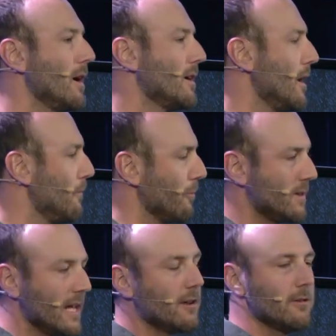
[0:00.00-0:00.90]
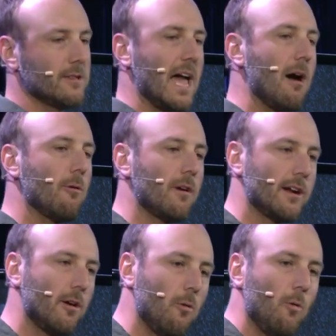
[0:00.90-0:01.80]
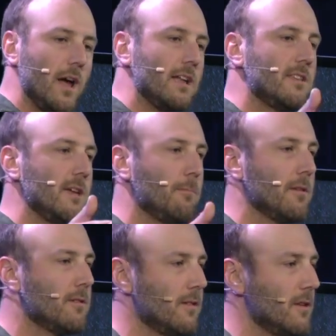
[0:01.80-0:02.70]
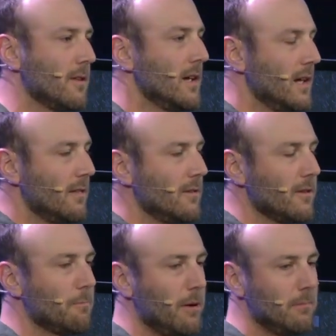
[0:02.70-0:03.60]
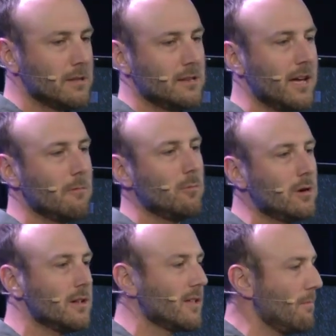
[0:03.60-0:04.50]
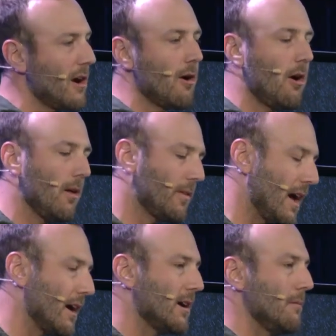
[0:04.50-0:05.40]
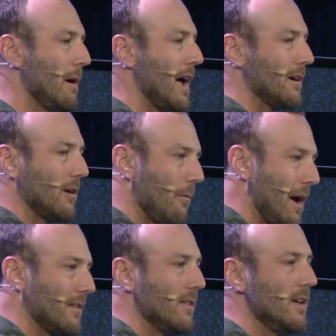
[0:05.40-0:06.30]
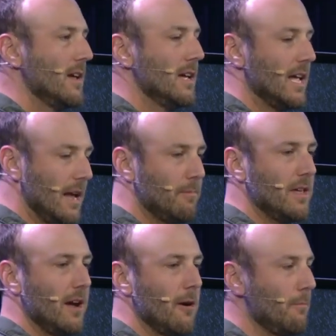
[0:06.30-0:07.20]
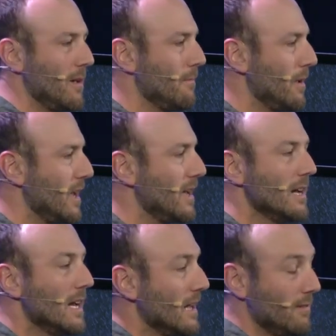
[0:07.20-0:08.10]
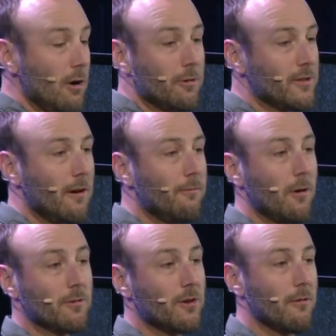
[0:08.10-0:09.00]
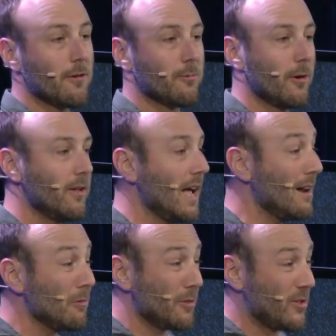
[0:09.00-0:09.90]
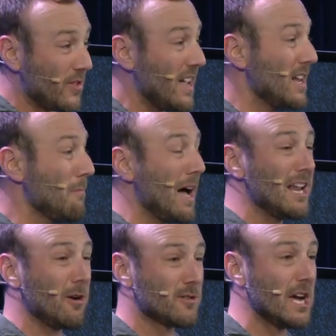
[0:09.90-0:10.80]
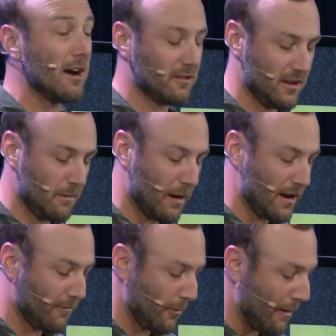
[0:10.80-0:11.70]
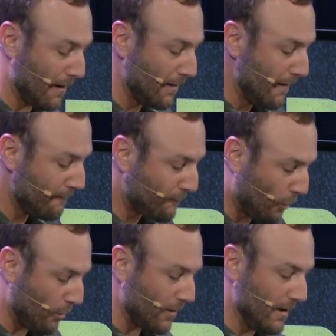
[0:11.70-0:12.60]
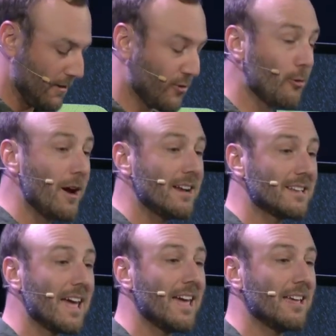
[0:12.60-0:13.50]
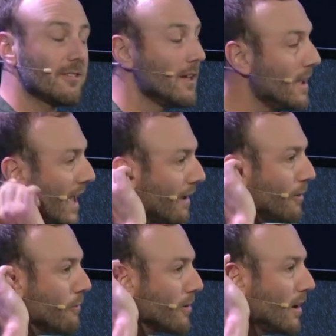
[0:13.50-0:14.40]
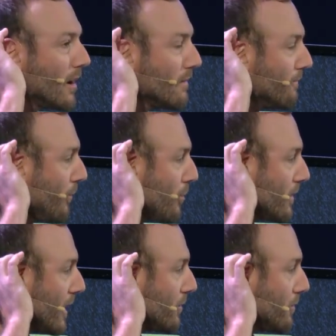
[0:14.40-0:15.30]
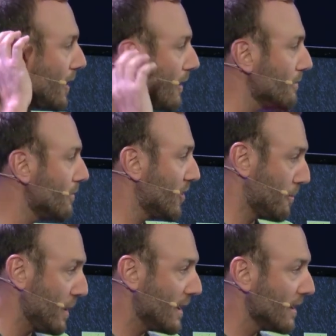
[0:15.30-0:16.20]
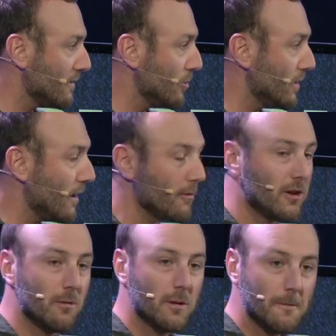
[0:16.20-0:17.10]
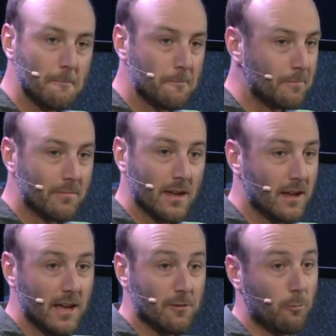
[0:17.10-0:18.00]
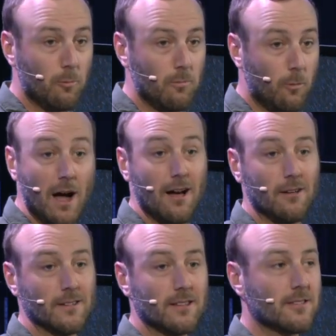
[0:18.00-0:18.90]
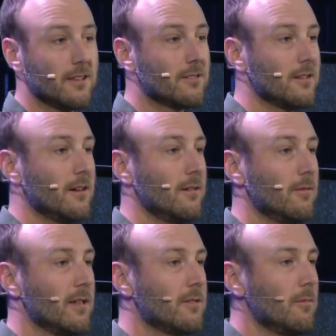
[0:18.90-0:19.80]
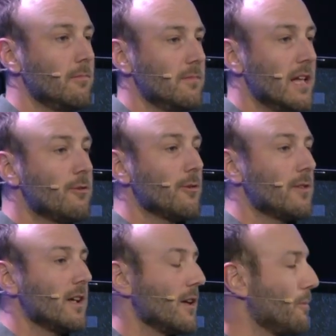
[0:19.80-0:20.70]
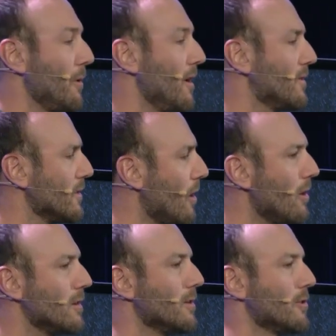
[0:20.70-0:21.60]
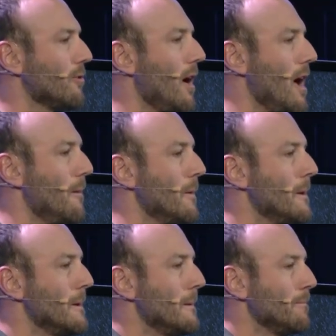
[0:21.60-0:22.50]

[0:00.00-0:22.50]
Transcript: I wake up ridiculous hour, I go way deep into these into this public land woods. I'm there all day. I come back, go back to the empty Airbnb, no cell phone service really. I don't see anybody or talk to anybody for about 4 straight days. Have you ever gone 4 days without speaking to another human? It's wild. It's it's a it's an interesting experience. It's hard to describe.